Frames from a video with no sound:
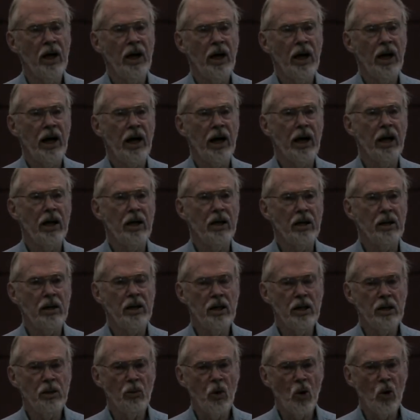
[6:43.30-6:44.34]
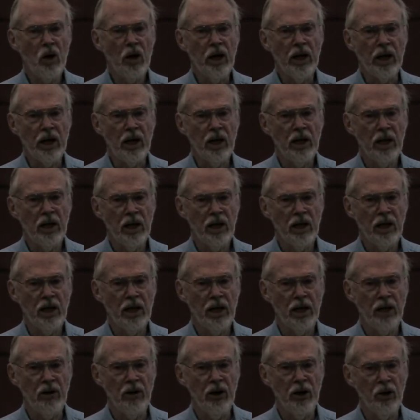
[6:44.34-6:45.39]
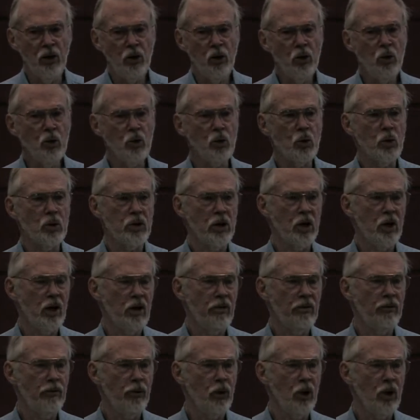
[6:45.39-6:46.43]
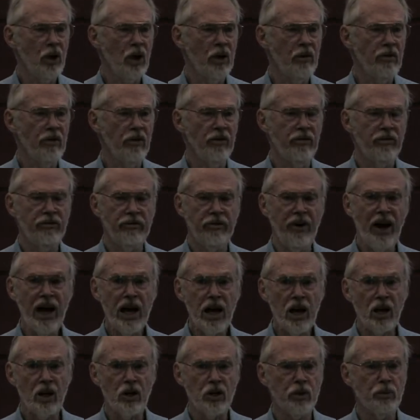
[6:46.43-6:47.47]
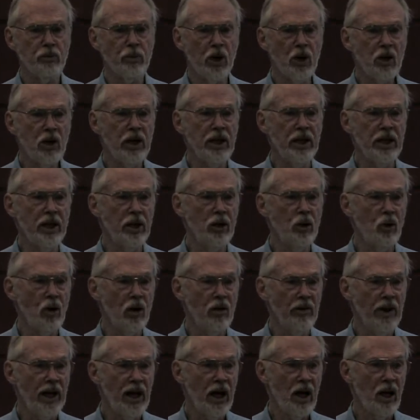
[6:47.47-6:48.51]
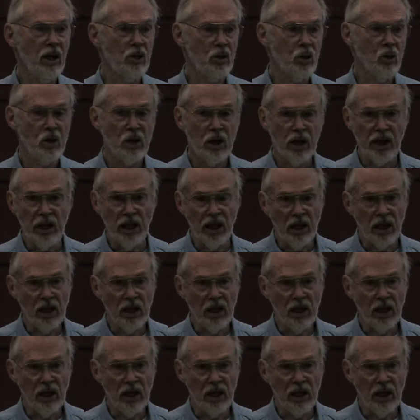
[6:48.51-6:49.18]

And in the morning, the news was all full of the fires burning in Corvallis, Oregon.